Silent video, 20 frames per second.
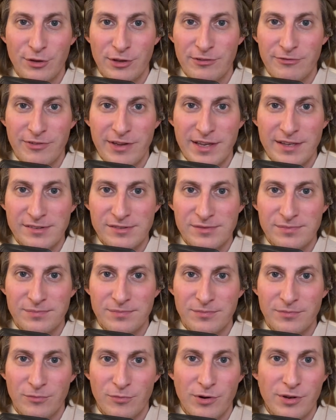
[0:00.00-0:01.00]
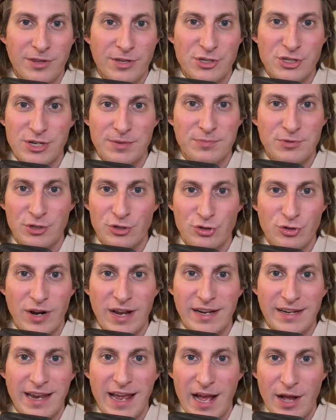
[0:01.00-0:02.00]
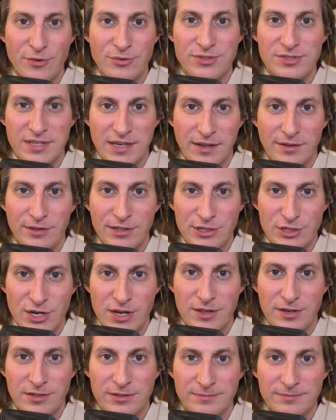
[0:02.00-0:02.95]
phase, where the ships are trying to outsail each other.